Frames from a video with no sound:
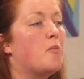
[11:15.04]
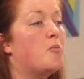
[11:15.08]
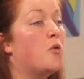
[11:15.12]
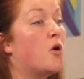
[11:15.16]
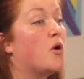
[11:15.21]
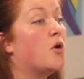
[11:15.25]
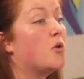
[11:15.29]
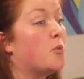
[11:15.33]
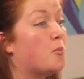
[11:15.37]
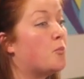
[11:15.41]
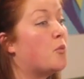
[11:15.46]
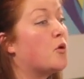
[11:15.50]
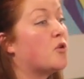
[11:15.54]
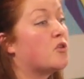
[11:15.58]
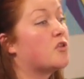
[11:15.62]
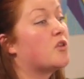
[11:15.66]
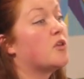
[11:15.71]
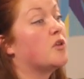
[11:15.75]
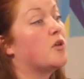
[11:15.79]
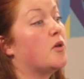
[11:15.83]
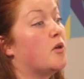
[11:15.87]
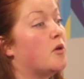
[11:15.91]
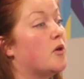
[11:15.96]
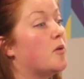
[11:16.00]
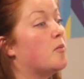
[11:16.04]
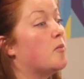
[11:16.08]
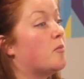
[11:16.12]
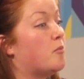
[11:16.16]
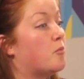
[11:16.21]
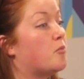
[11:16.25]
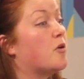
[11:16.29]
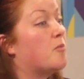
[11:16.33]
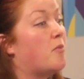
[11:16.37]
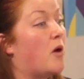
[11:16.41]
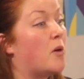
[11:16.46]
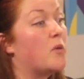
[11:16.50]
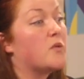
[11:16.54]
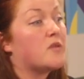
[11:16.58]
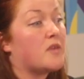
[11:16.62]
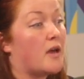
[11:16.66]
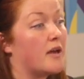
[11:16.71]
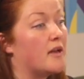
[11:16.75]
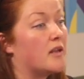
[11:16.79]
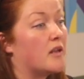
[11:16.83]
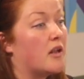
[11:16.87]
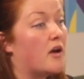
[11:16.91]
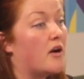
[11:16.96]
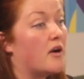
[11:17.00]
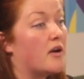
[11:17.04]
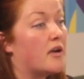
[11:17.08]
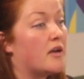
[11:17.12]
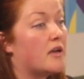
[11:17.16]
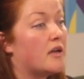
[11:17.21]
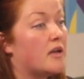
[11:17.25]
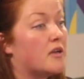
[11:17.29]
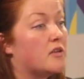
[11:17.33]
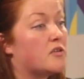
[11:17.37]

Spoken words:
but to promote dialogue,